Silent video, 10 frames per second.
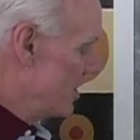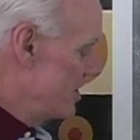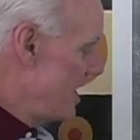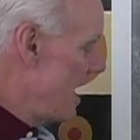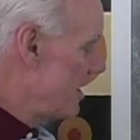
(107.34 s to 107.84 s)

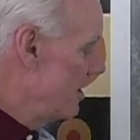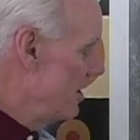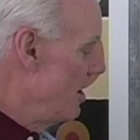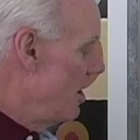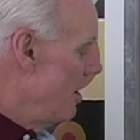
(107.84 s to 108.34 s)

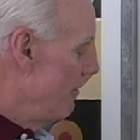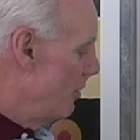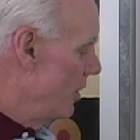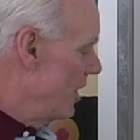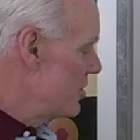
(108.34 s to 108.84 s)
exactly
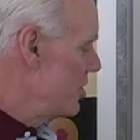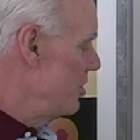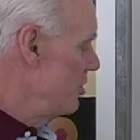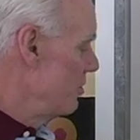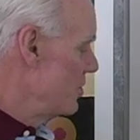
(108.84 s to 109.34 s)
for us to
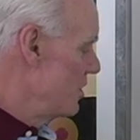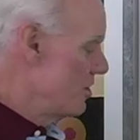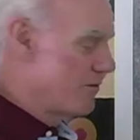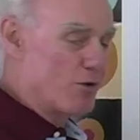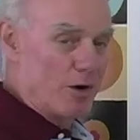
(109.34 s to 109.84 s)
use
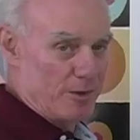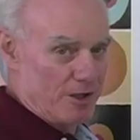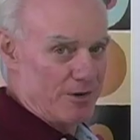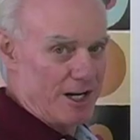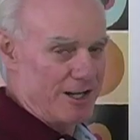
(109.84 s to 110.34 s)
this
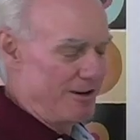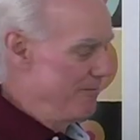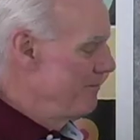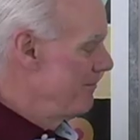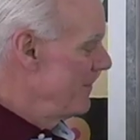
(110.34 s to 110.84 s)
formula right
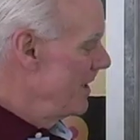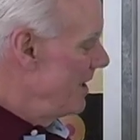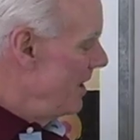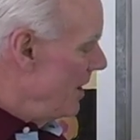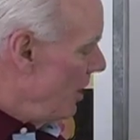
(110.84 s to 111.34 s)
here.
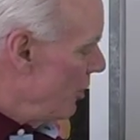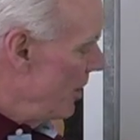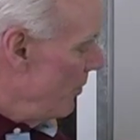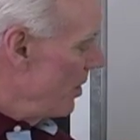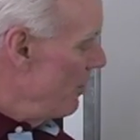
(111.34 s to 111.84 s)

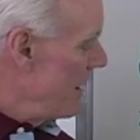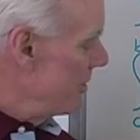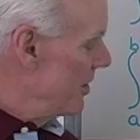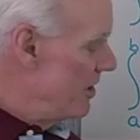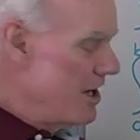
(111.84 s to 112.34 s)
Okay, what
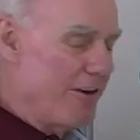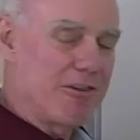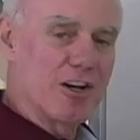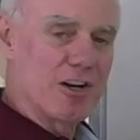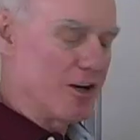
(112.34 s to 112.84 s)
about the
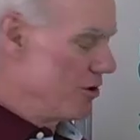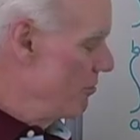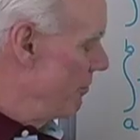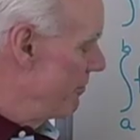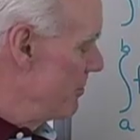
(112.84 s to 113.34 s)
definite
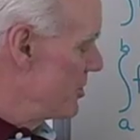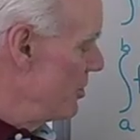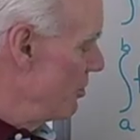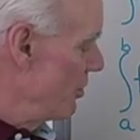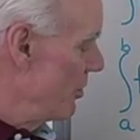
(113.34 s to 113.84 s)
integral from
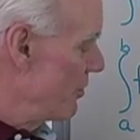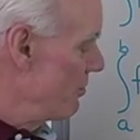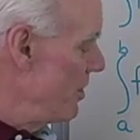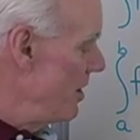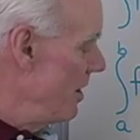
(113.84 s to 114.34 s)
0 to
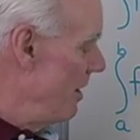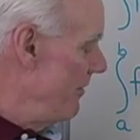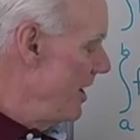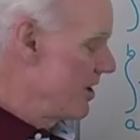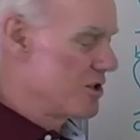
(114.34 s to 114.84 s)
3
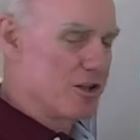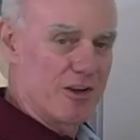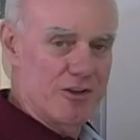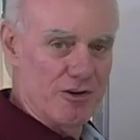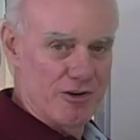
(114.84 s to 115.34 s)
of x to
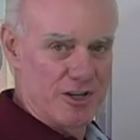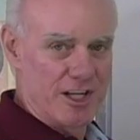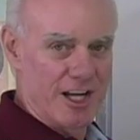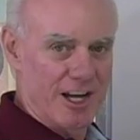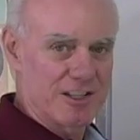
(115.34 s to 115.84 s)
the third
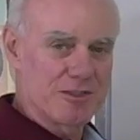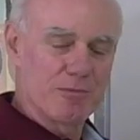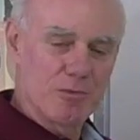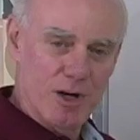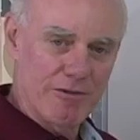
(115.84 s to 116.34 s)
dx?
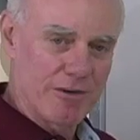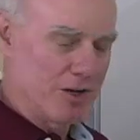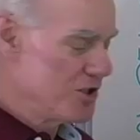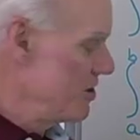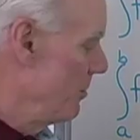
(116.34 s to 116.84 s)
Well,
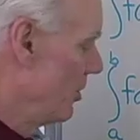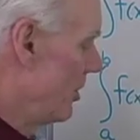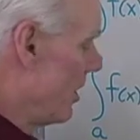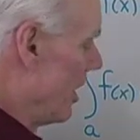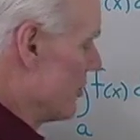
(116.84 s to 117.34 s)
very
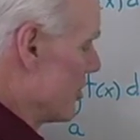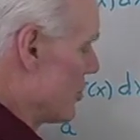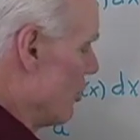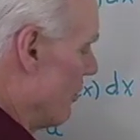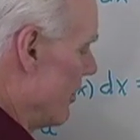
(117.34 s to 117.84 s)
similar. I'll
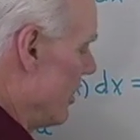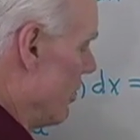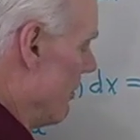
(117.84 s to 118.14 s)
just go over here